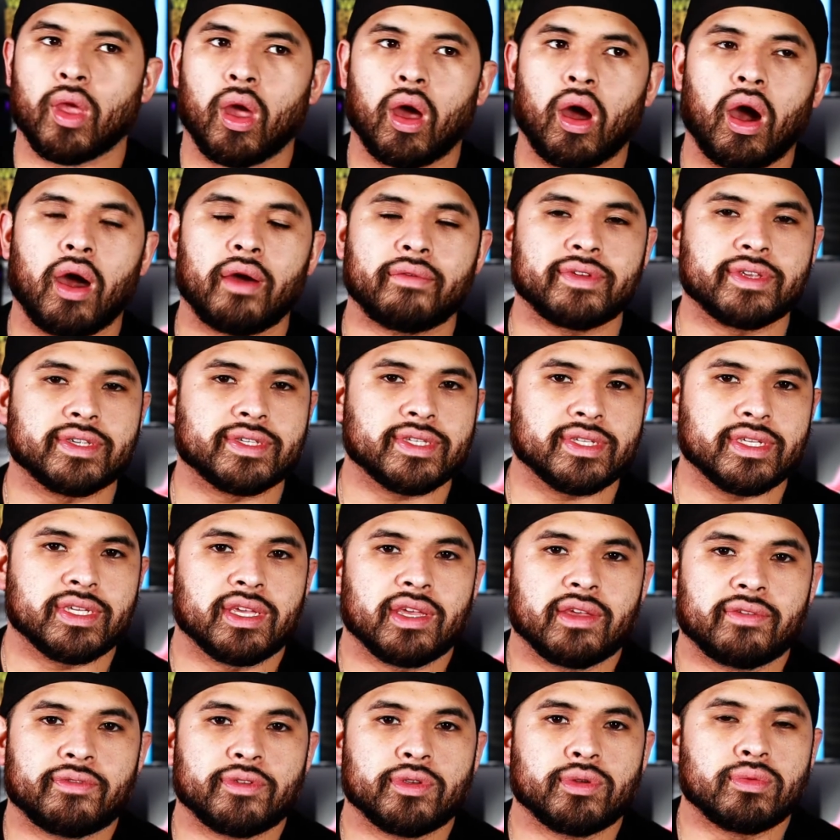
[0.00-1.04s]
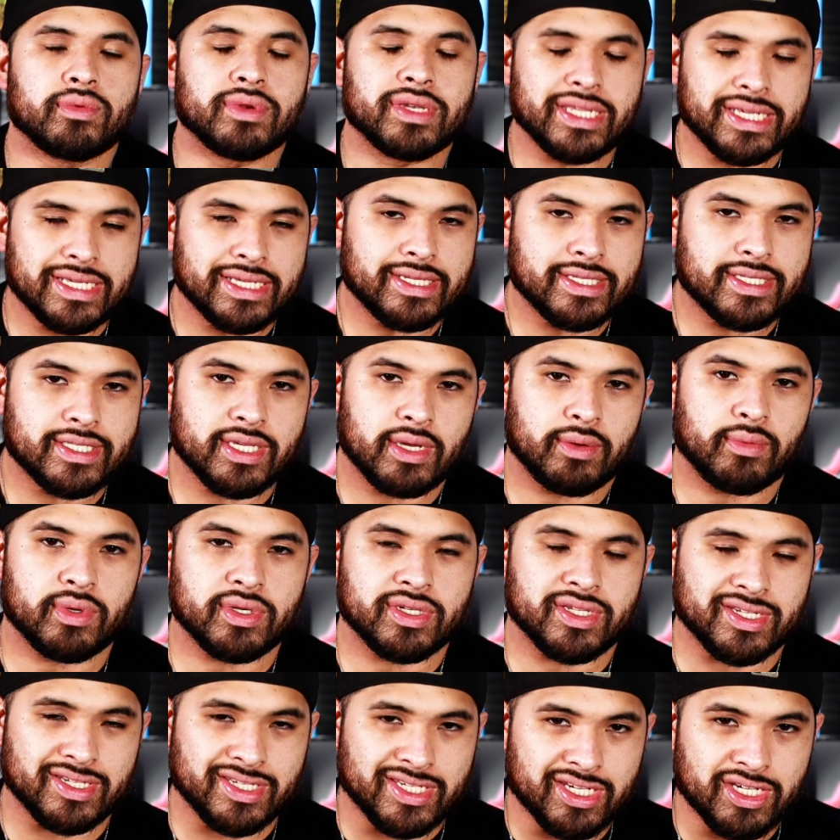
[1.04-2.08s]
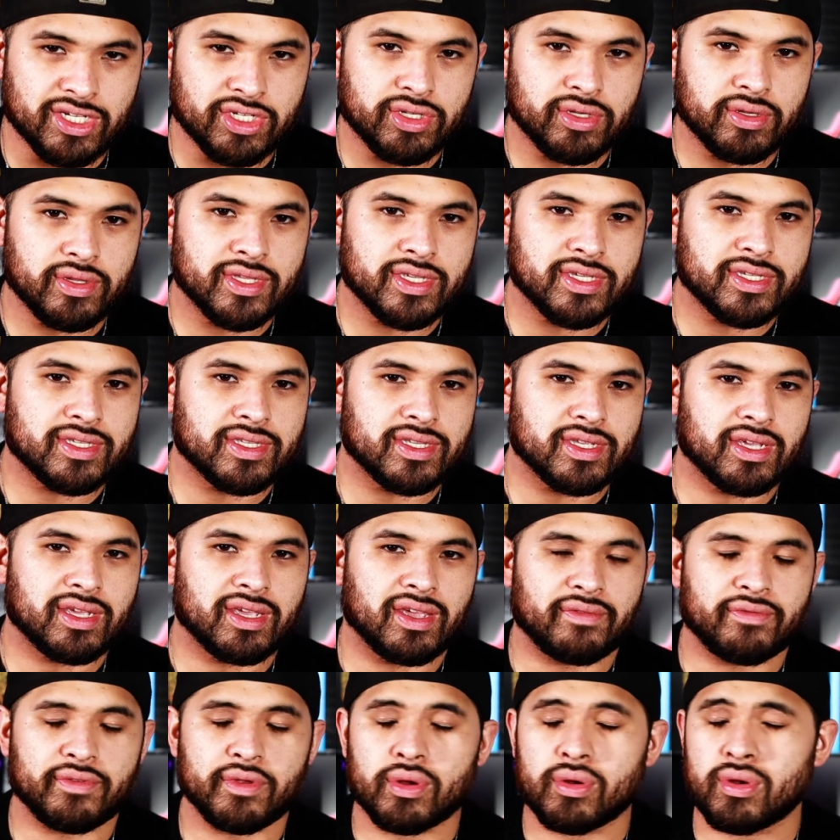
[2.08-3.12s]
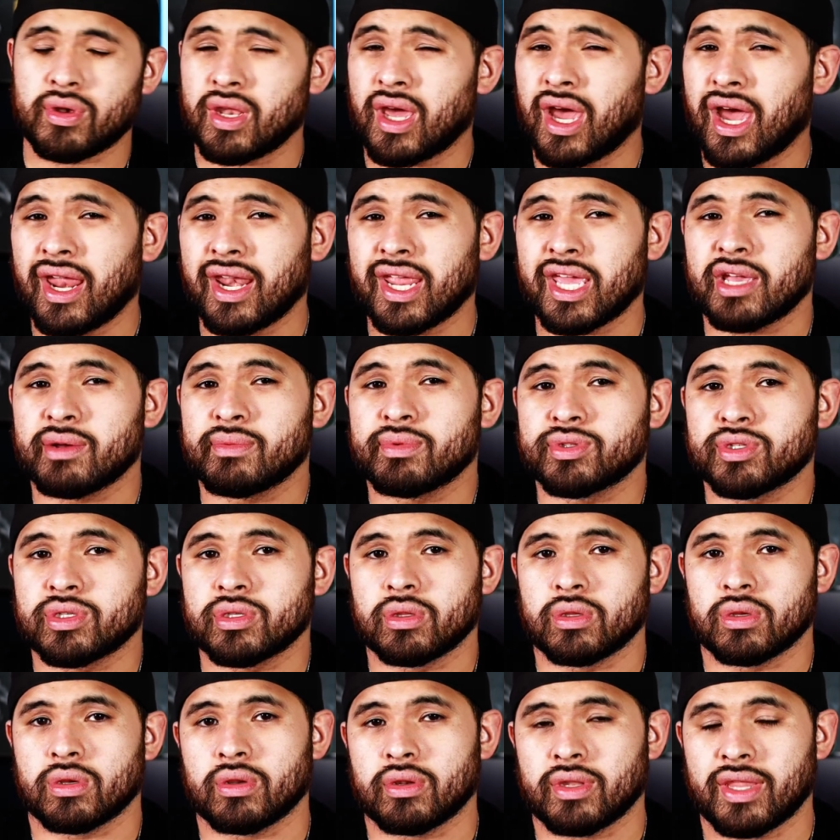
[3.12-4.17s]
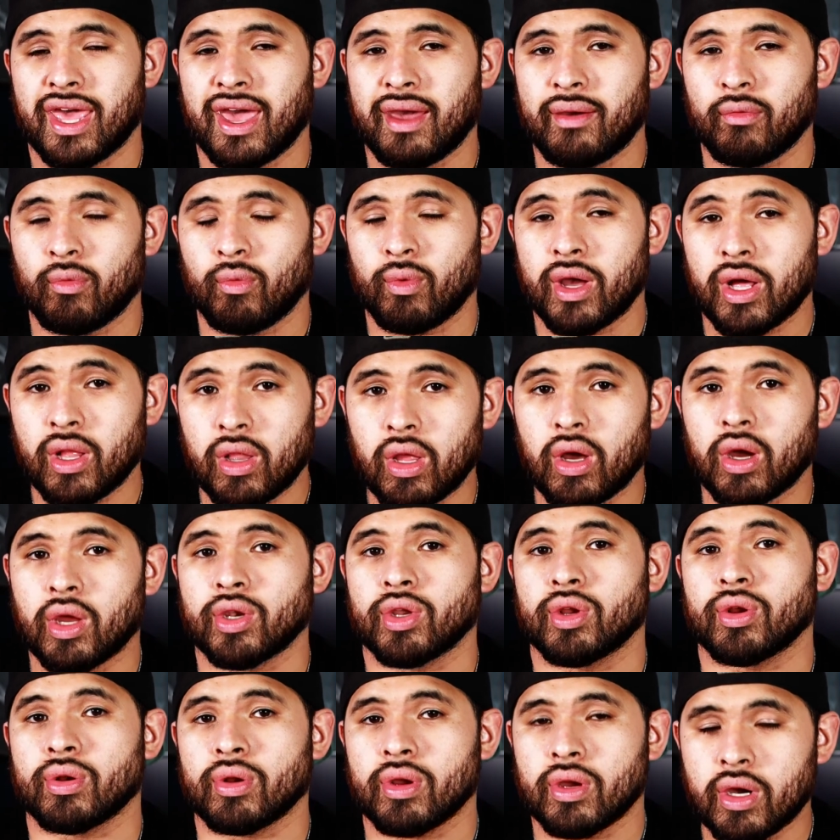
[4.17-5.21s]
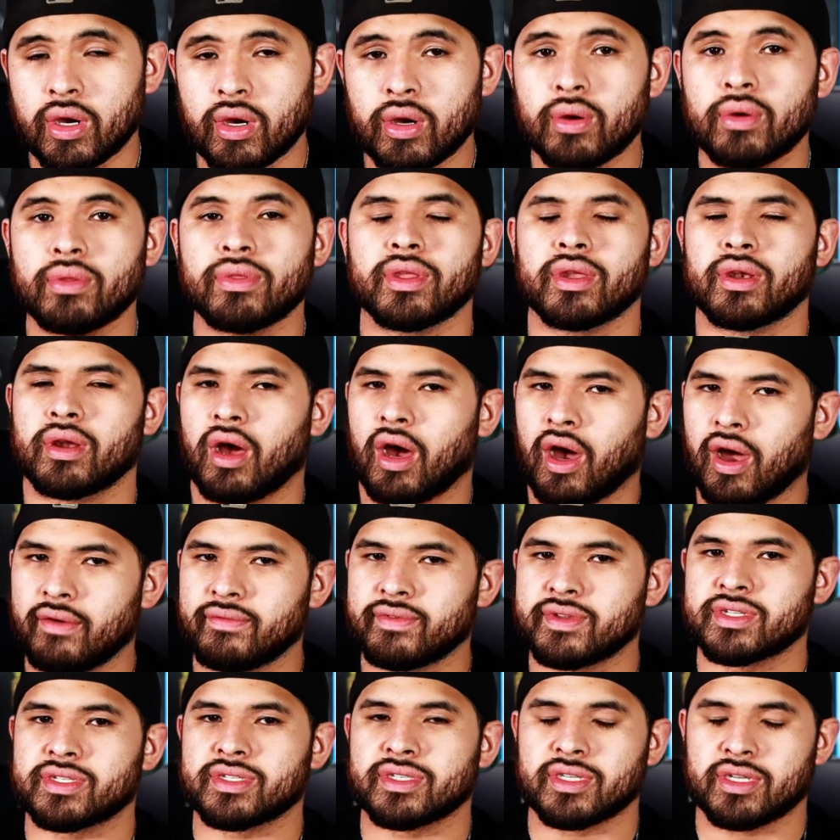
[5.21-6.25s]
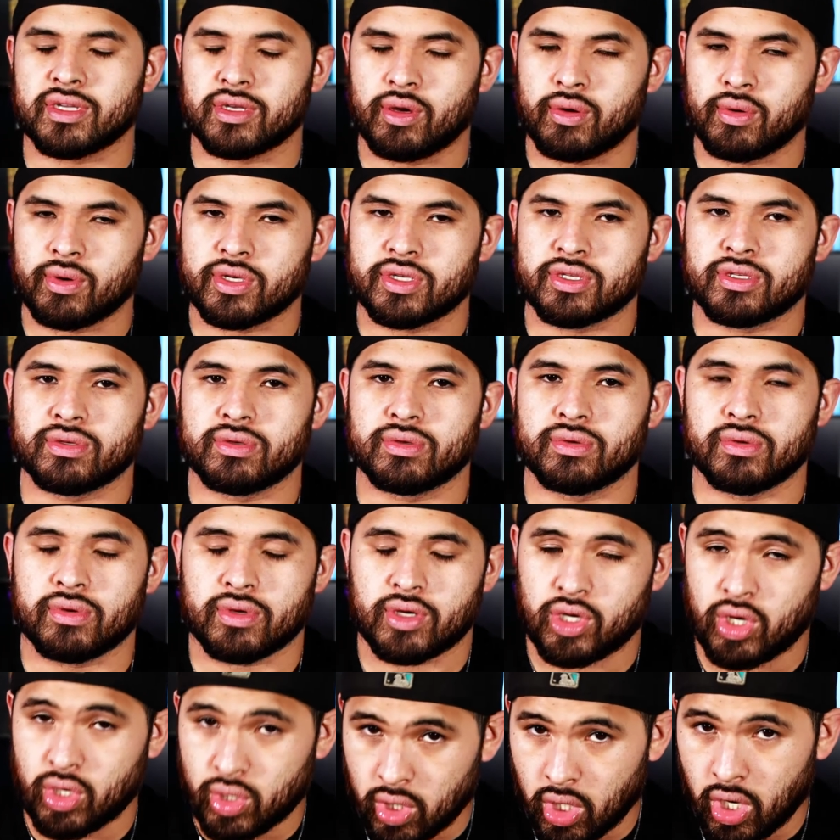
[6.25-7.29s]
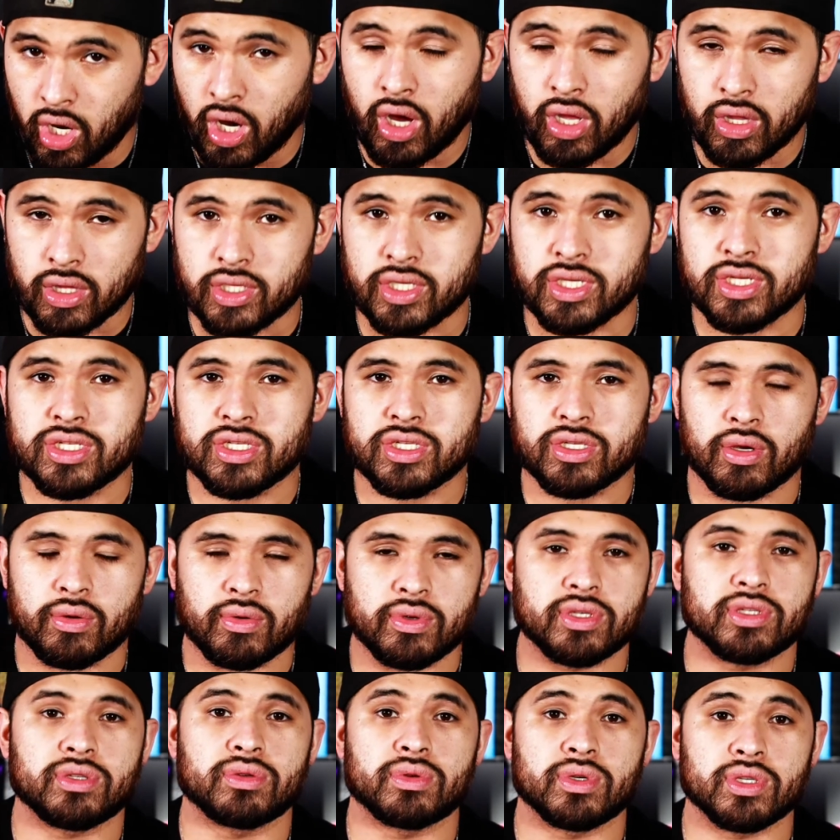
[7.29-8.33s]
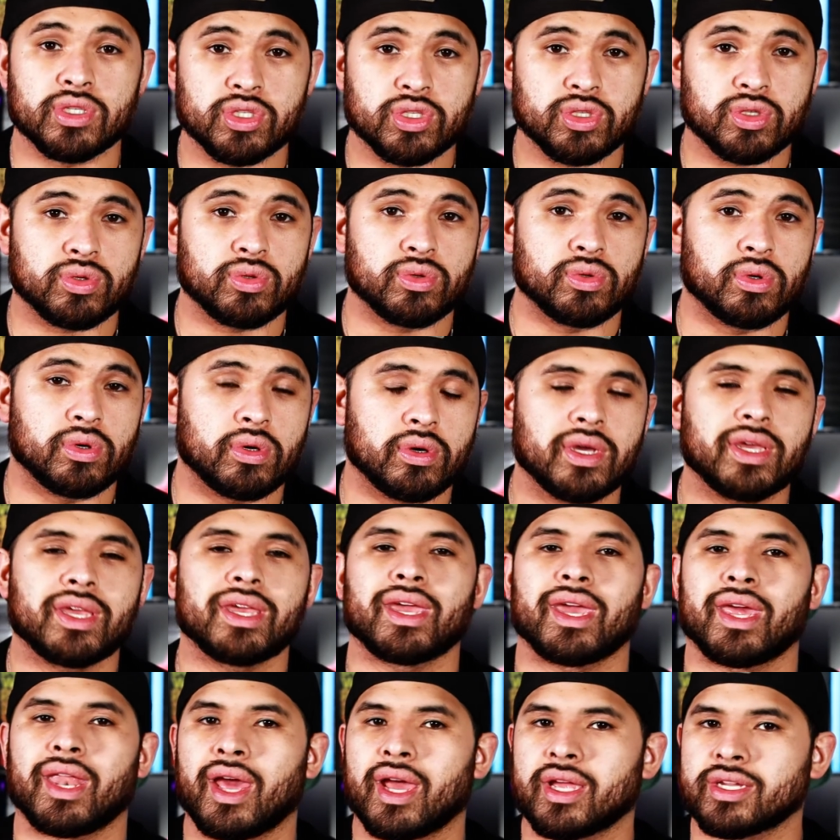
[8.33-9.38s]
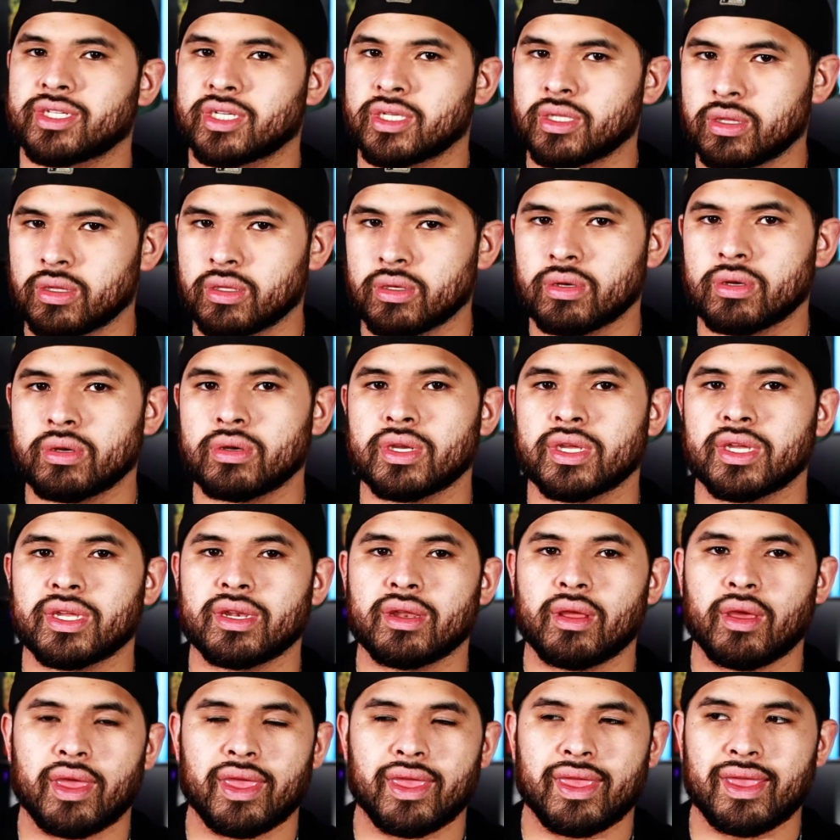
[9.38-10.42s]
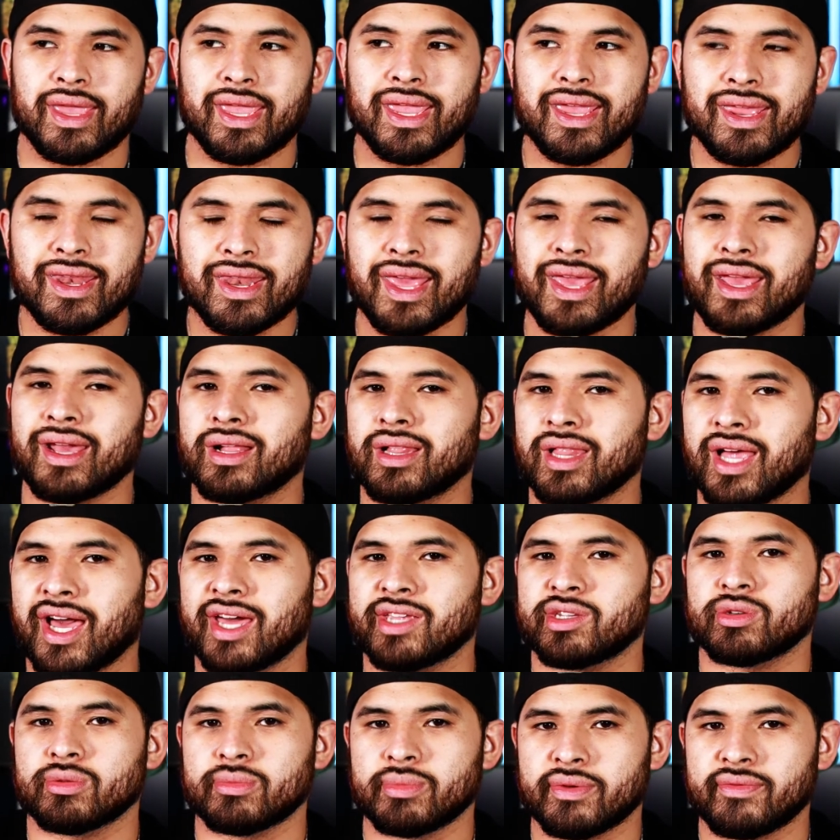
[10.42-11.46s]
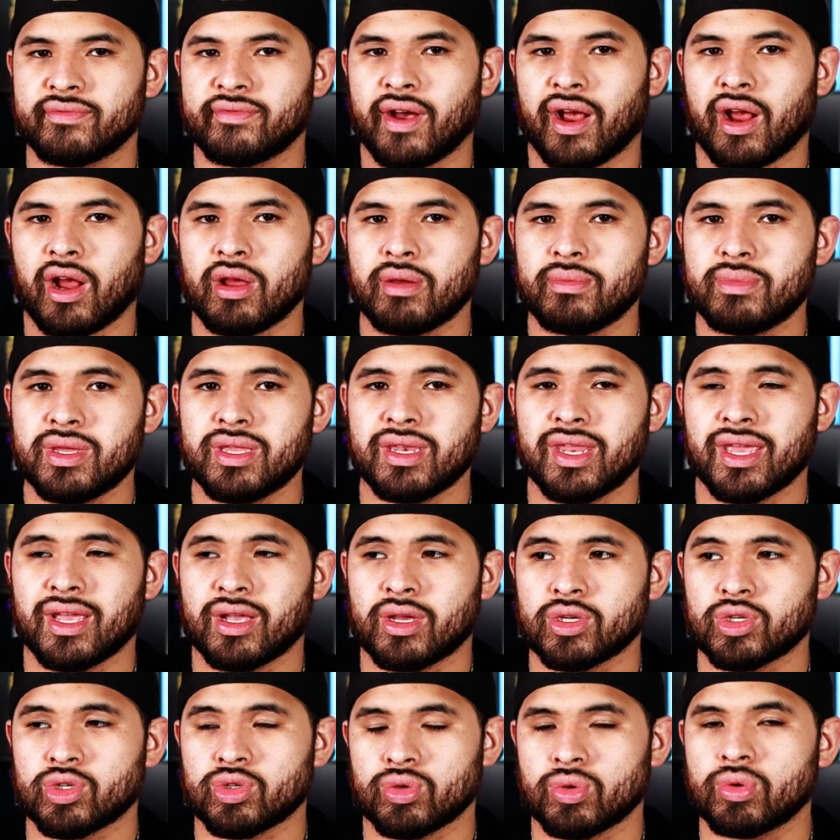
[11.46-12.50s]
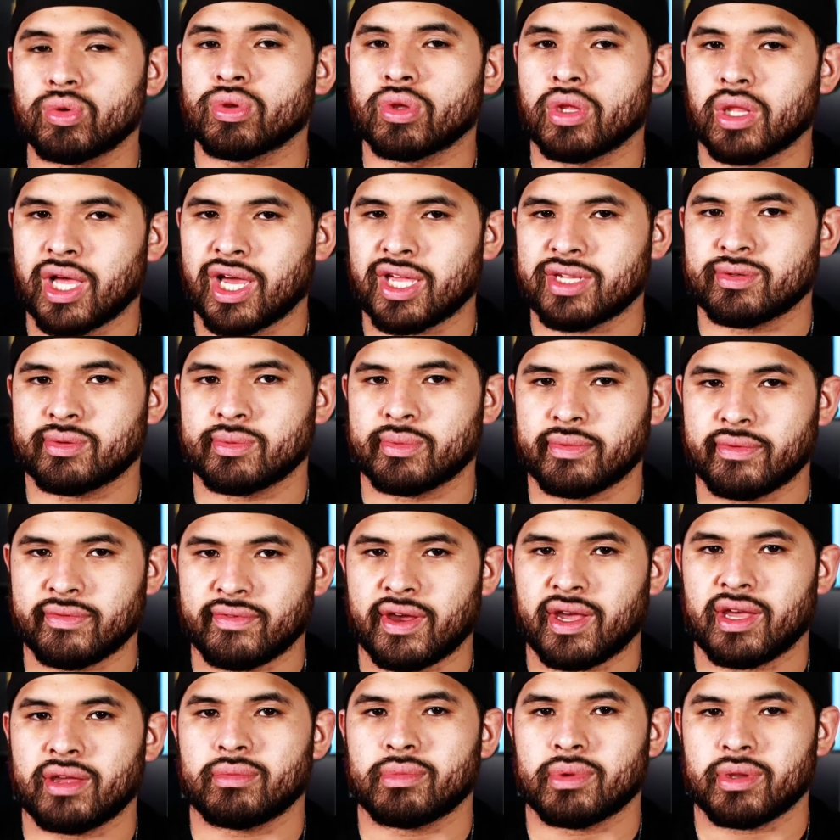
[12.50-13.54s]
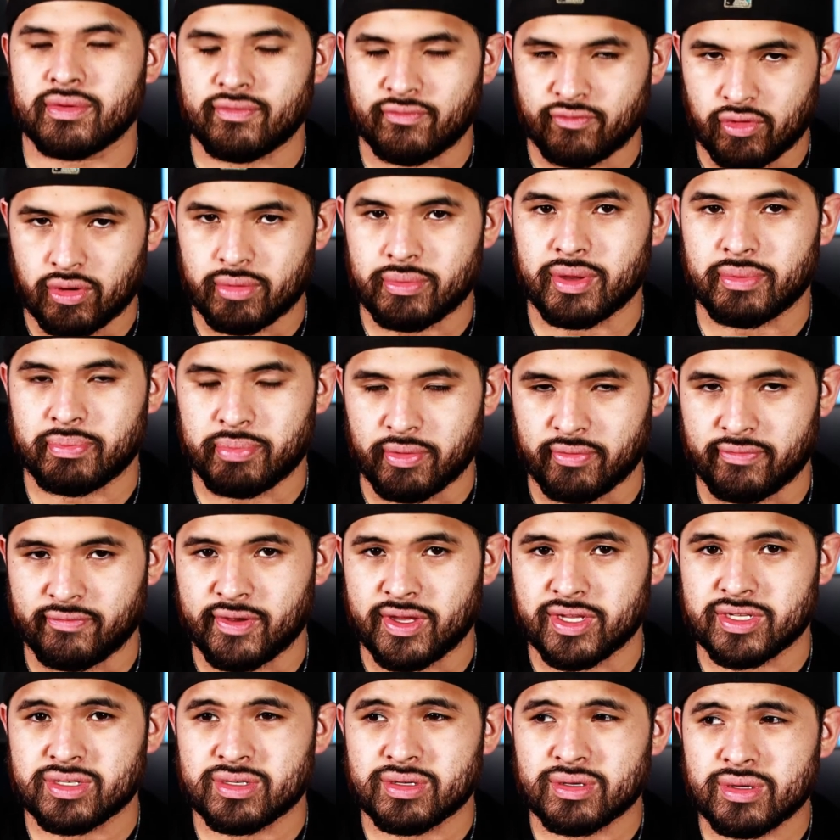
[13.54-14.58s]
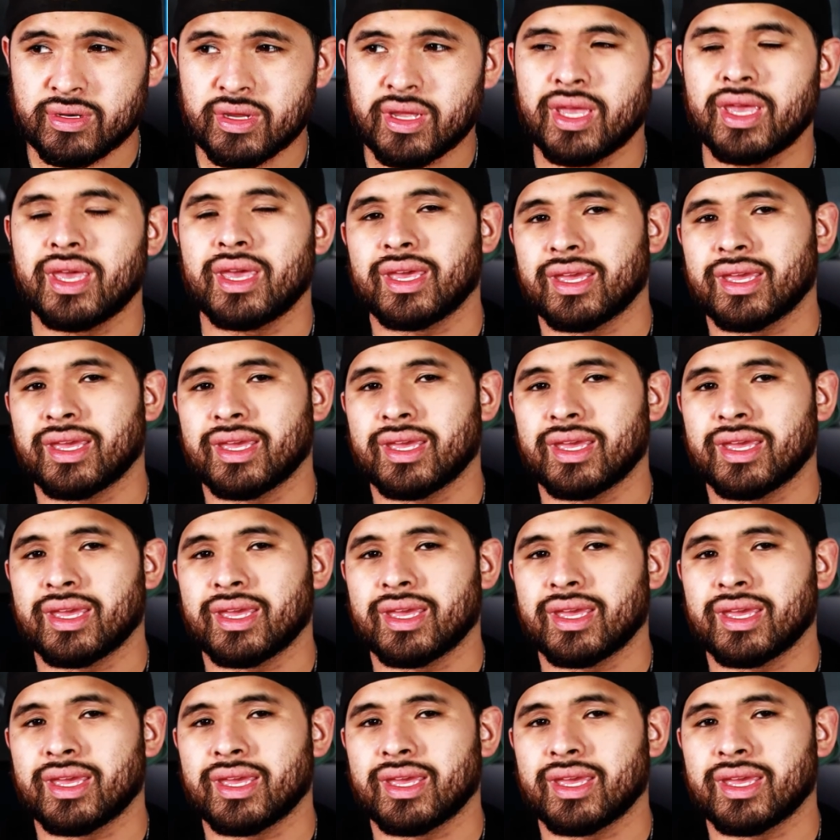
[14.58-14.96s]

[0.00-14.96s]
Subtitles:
Obviously, if you need someone to teach you this thing, if you're not able to learn that well on your own, then obviously going to college, going to a school and actually learning in a classroom environment, a controlled classroom environment from a professor,